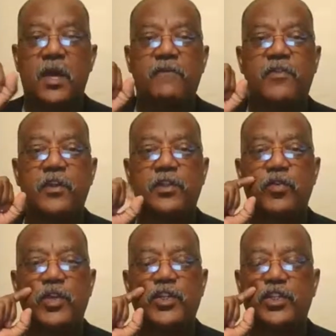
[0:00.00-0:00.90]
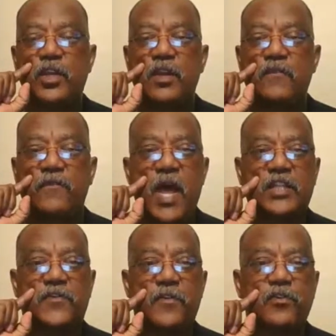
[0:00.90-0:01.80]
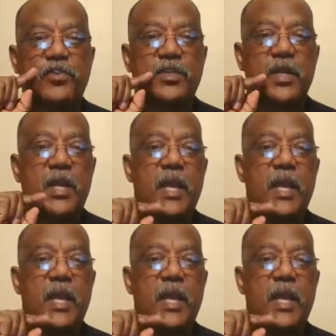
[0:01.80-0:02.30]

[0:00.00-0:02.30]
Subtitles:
of the Jewish philosophers.